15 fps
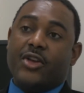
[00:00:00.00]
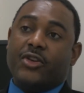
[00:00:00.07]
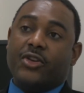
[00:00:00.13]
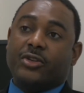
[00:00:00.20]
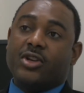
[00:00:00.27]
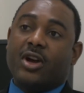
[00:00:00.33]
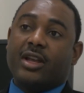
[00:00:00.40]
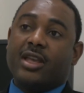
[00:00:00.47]

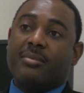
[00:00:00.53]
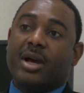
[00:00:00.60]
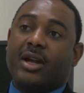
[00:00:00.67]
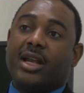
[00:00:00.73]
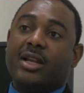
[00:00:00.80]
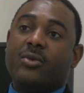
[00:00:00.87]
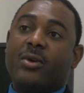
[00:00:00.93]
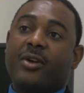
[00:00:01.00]
You're talking
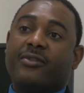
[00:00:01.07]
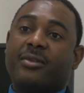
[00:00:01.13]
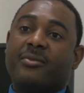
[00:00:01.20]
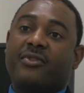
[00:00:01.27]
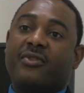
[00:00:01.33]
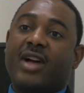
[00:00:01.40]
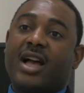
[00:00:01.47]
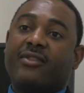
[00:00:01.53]
about anywhere from
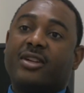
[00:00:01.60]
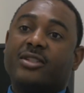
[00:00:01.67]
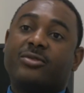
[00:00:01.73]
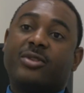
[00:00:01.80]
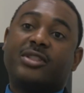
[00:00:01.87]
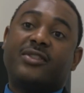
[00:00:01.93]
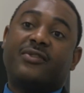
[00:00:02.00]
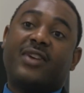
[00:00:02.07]

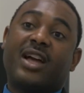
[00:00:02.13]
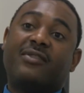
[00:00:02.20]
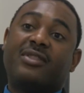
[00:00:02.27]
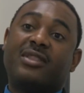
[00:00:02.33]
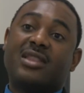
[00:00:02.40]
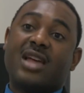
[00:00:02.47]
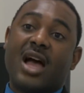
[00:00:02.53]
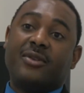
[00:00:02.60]
500 to
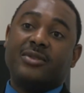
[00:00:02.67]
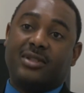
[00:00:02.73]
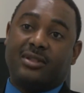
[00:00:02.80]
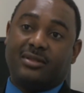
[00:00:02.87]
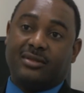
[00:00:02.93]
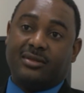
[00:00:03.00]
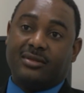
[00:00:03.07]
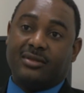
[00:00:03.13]
5,000